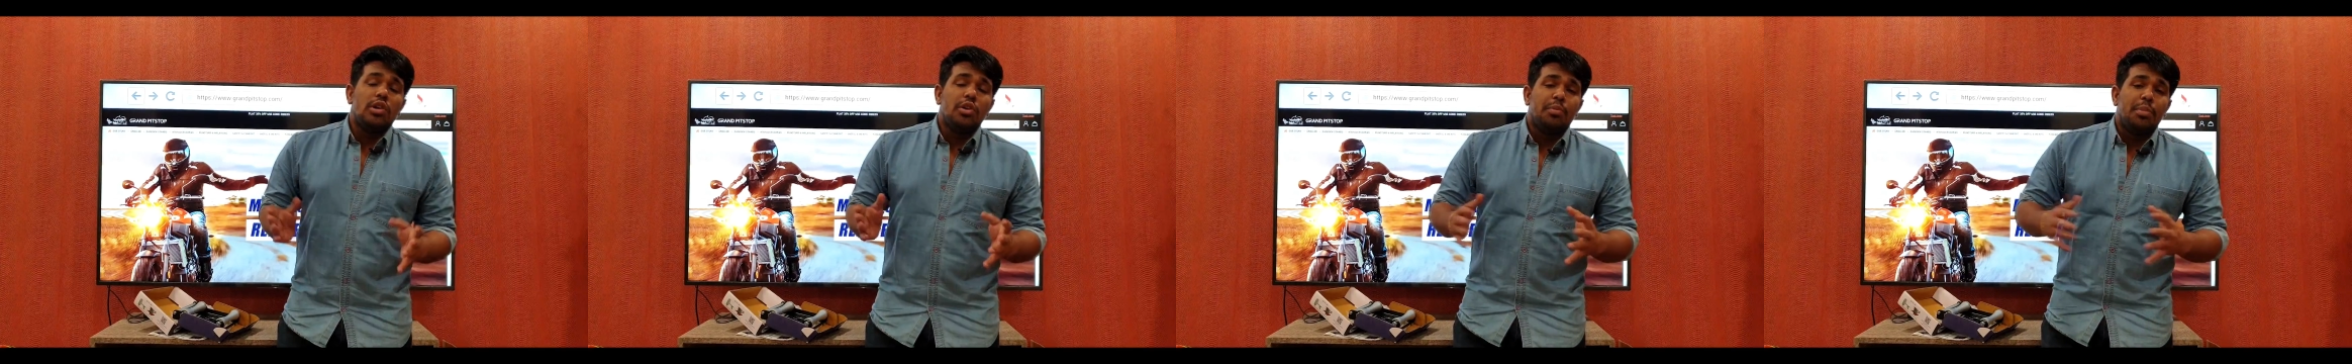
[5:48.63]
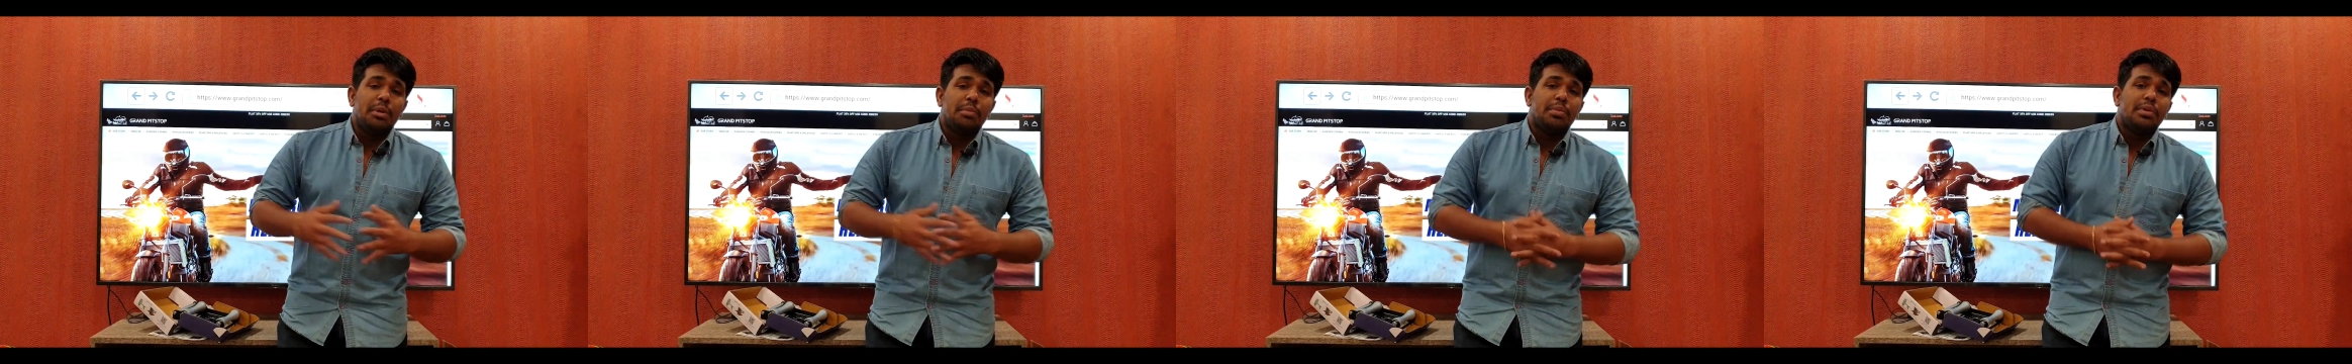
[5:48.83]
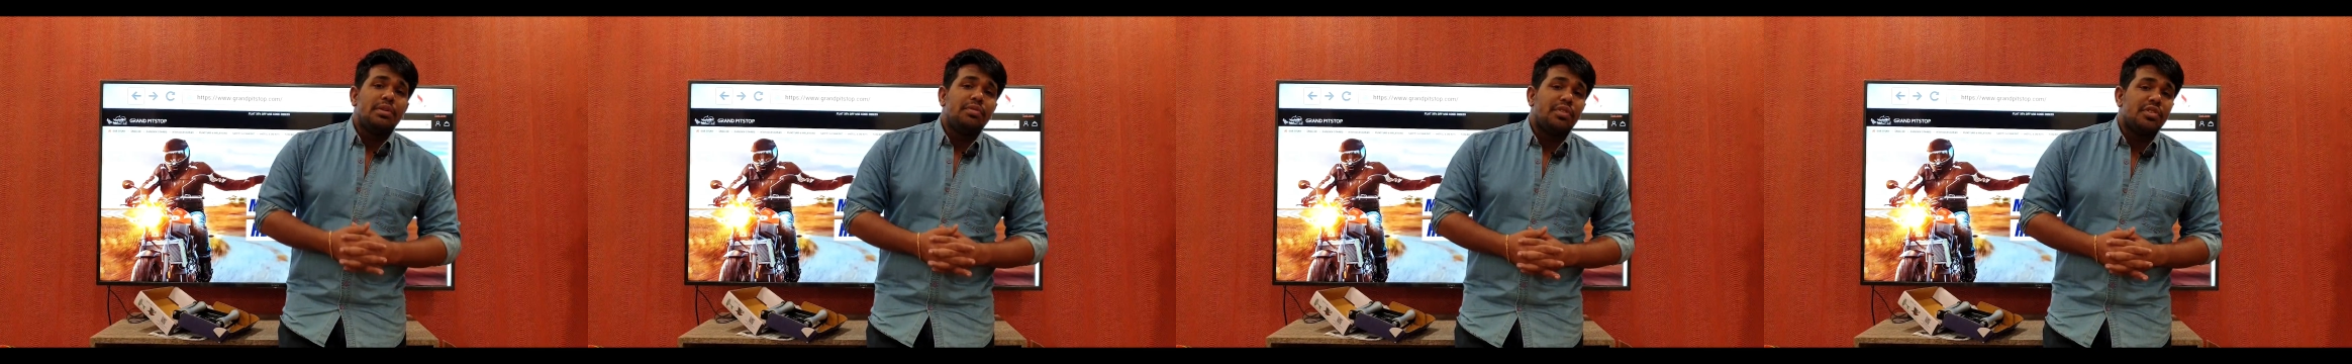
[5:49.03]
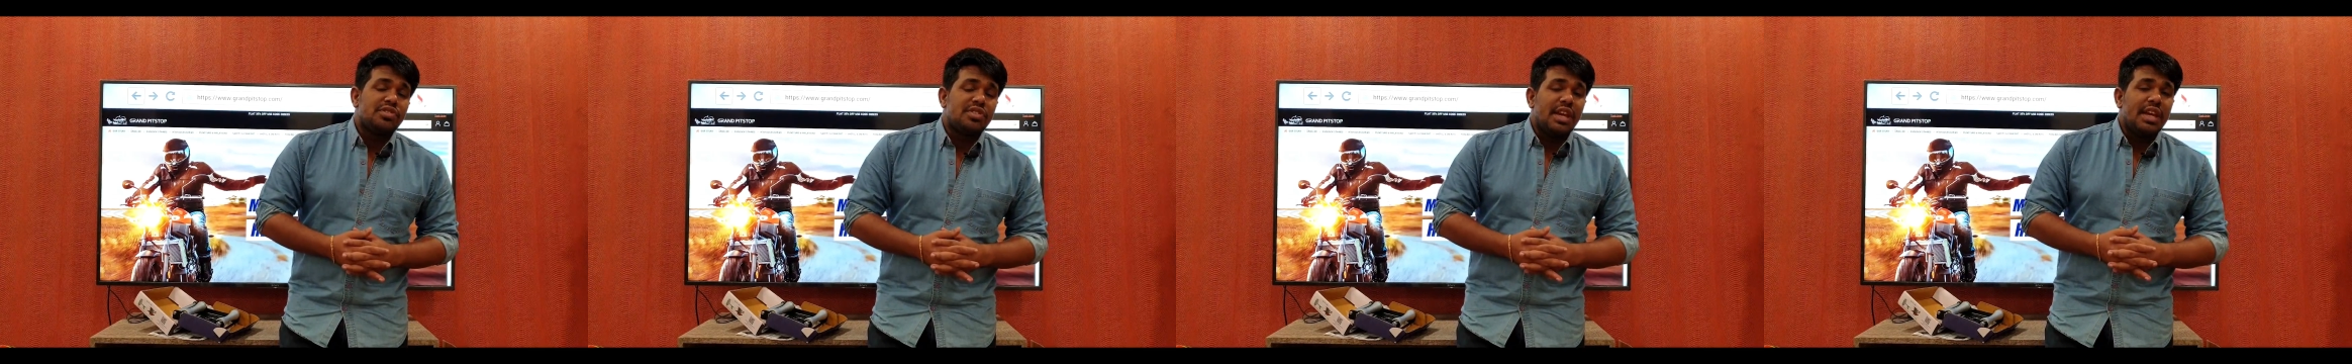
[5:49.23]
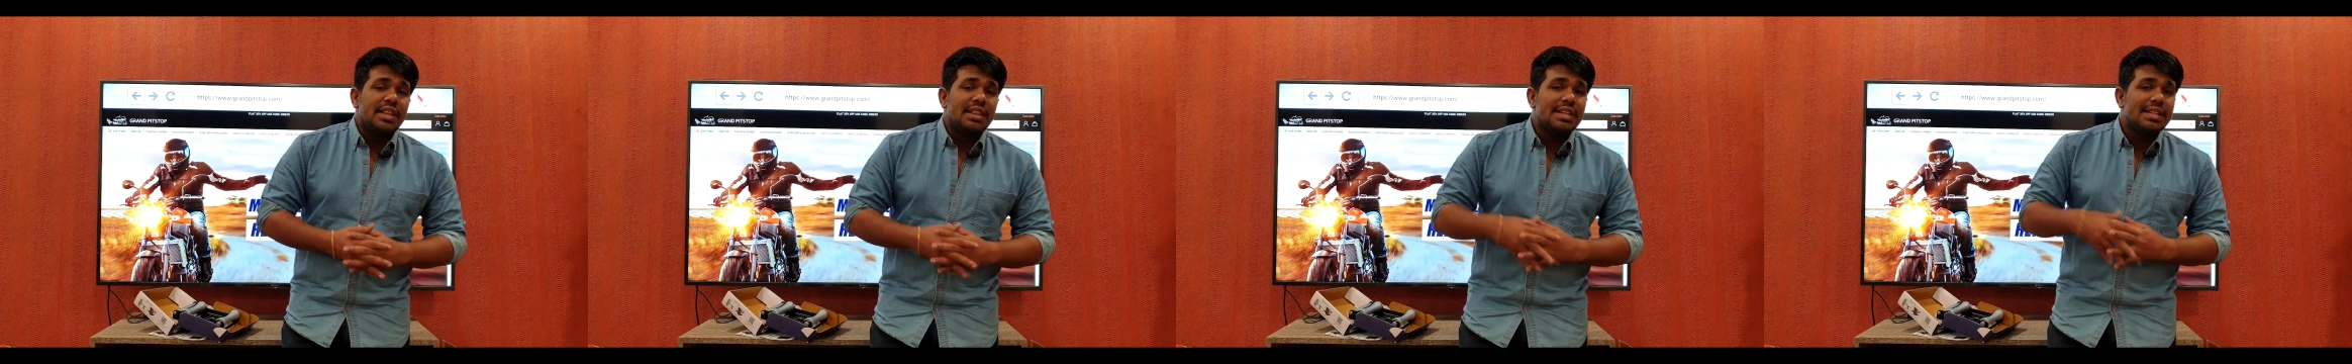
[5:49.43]
you people for
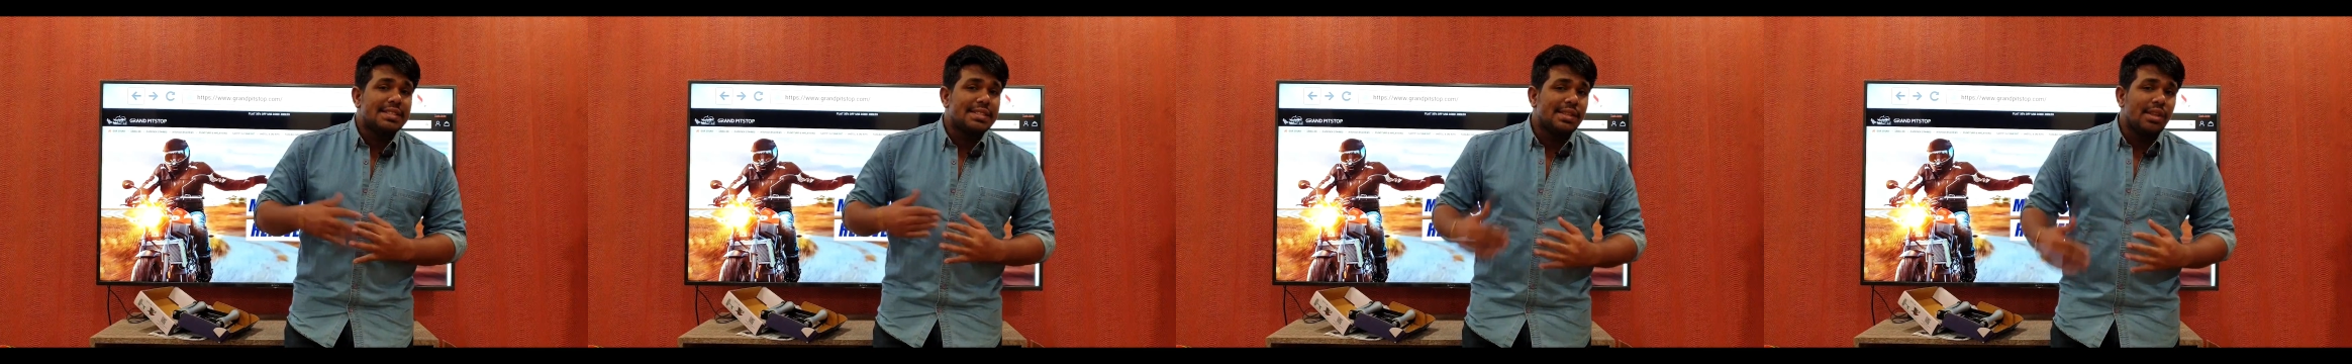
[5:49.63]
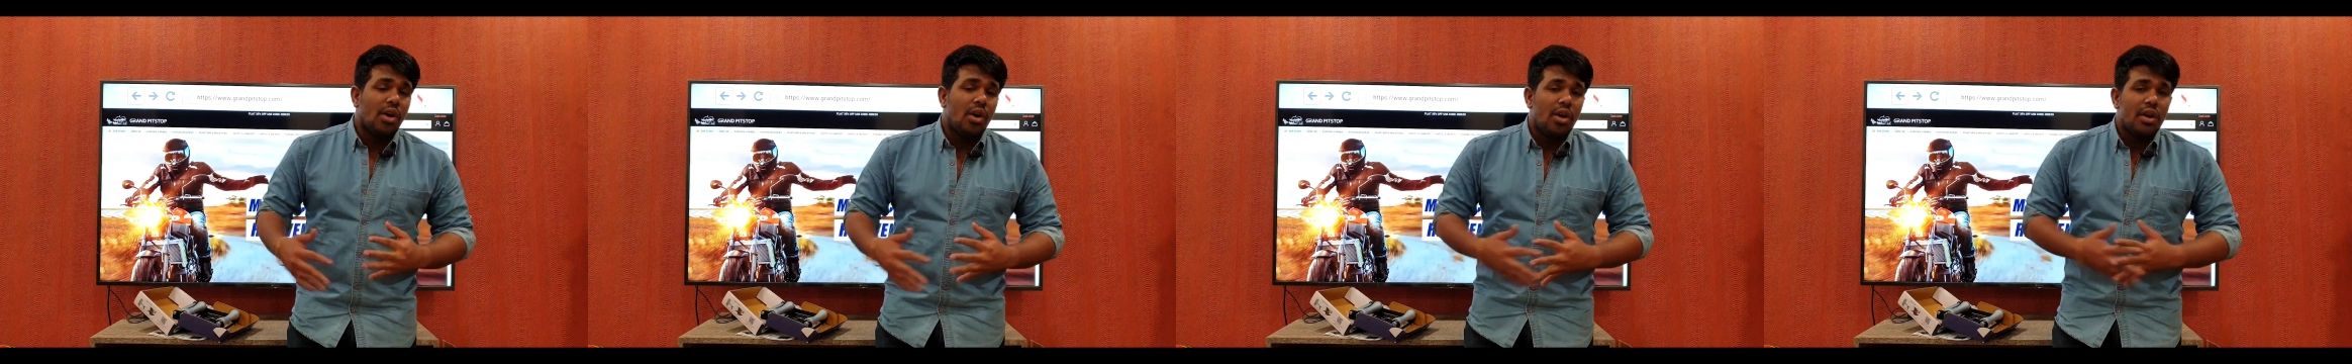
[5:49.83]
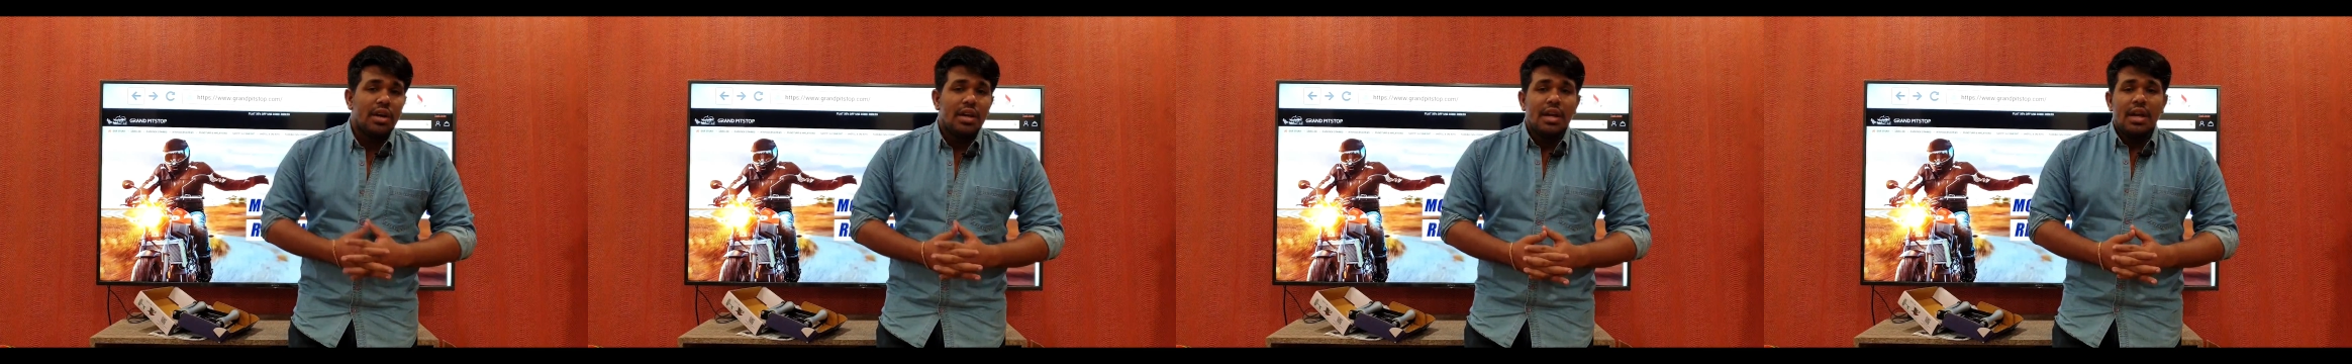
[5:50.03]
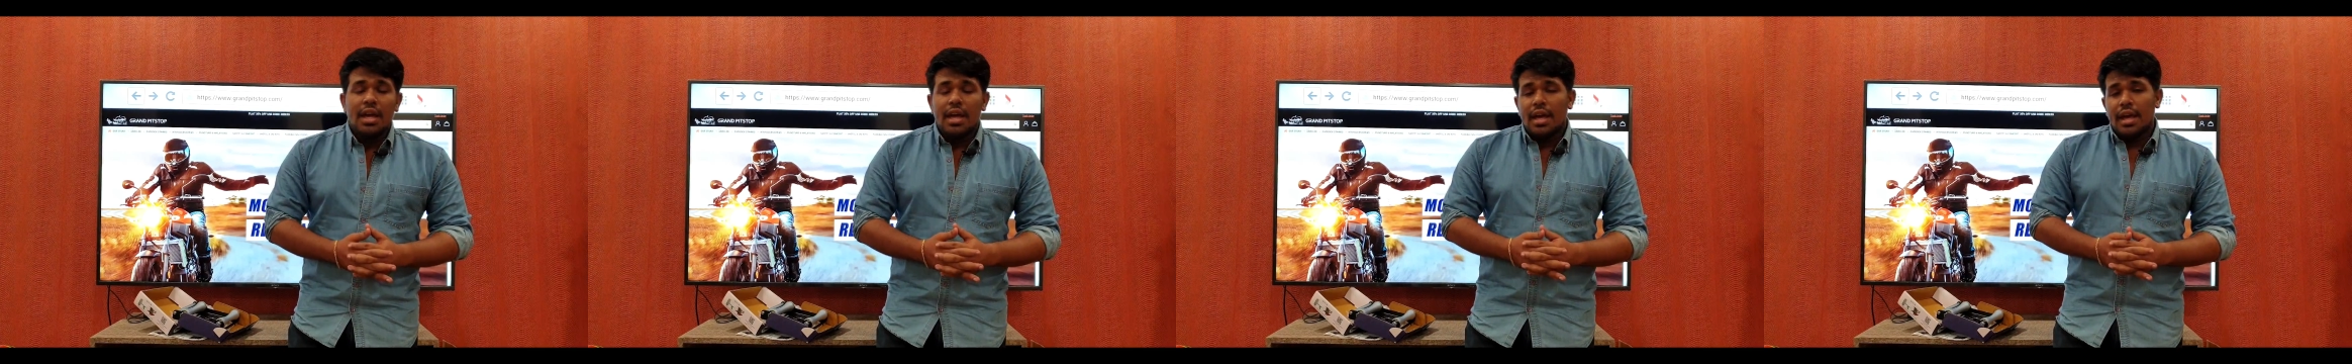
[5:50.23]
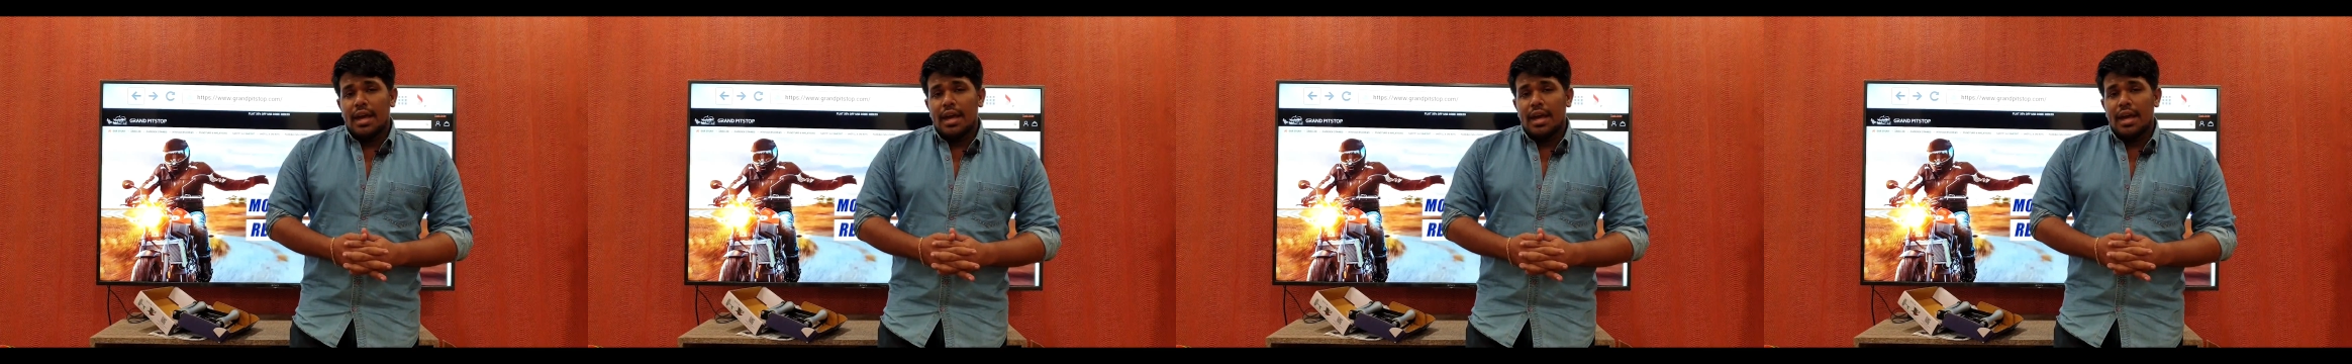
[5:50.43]
staying this long.